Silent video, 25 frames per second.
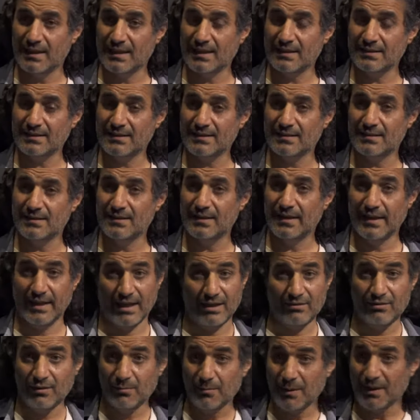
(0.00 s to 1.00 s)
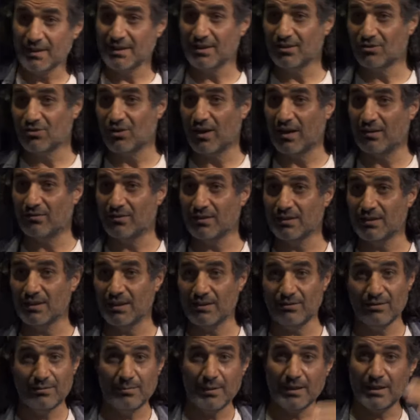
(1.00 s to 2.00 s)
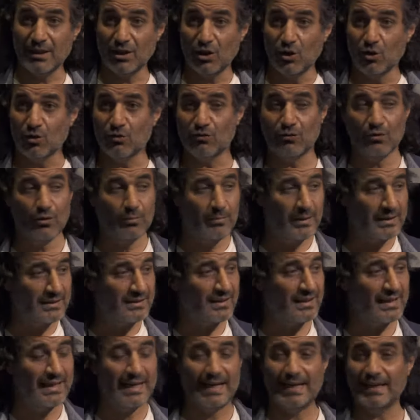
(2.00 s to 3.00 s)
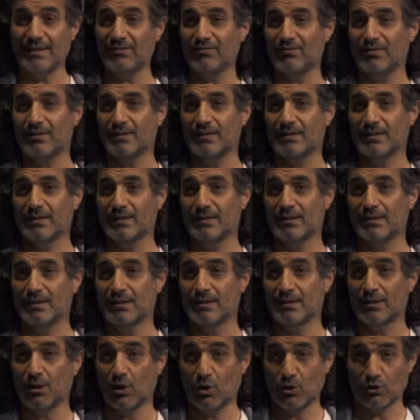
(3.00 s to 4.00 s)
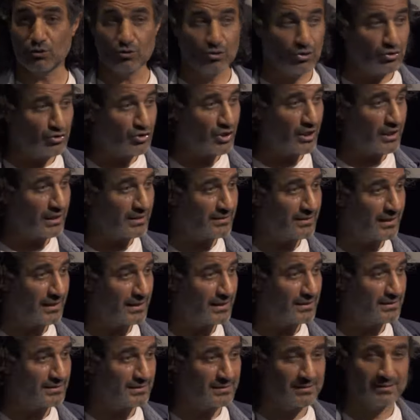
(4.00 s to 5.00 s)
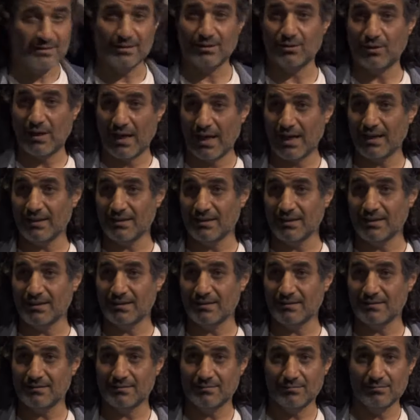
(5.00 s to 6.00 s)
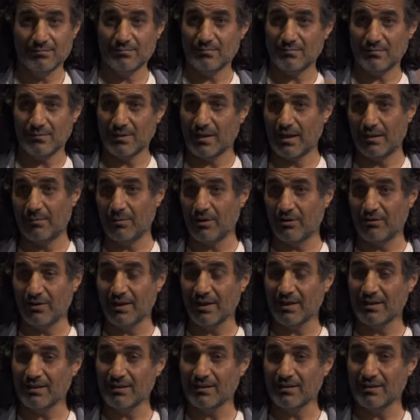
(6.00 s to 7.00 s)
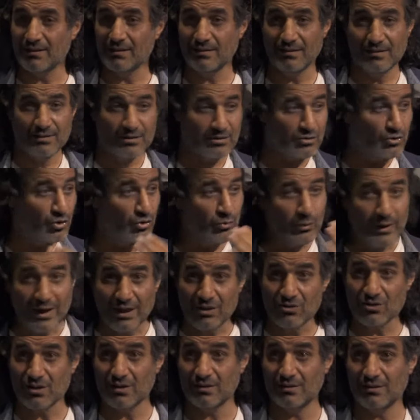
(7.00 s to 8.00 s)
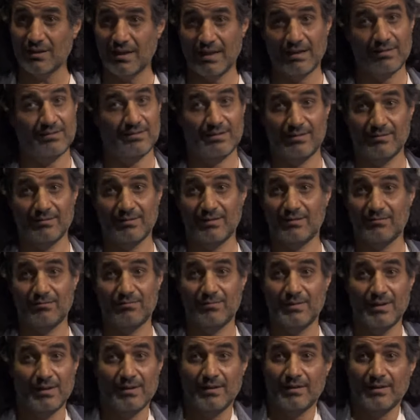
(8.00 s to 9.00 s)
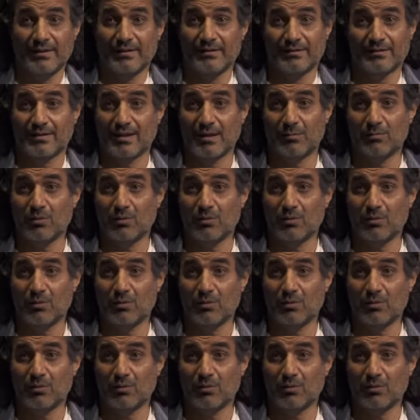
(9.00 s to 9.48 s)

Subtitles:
make me like my heart beats. And it's always, it beat more, it hits more when it's backing.